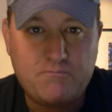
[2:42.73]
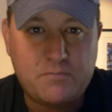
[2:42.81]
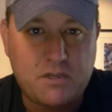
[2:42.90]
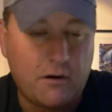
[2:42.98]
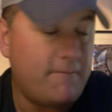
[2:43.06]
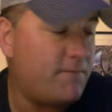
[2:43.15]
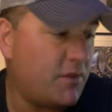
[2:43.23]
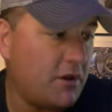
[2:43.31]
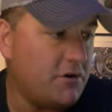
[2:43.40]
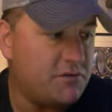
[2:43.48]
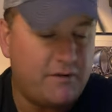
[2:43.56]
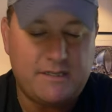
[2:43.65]
So for
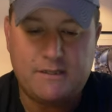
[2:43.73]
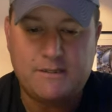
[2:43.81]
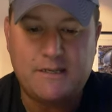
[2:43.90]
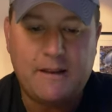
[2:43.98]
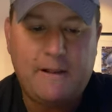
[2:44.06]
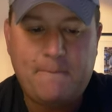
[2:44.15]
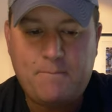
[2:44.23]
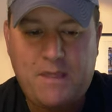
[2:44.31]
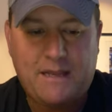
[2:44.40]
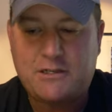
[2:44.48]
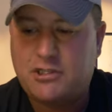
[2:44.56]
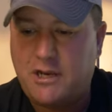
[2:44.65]
those reasons,
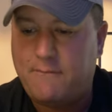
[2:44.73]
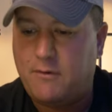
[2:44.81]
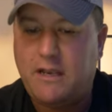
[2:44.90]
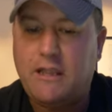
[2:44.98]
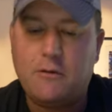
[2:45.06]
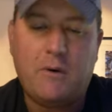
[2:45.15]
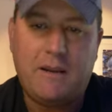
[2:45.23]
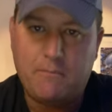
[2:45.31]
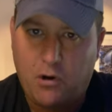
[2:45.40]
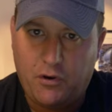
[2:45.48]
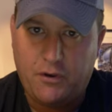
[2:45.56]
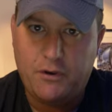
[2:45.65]
that's generally the way
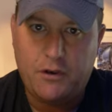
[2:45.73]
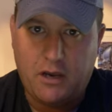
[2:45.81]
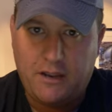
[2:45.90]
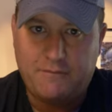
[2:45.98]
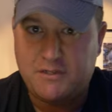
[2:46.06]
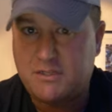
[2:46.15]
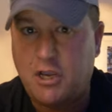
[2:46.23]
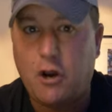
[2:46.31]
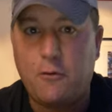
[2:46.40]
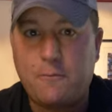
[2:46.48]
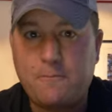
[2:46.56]
modern divers go.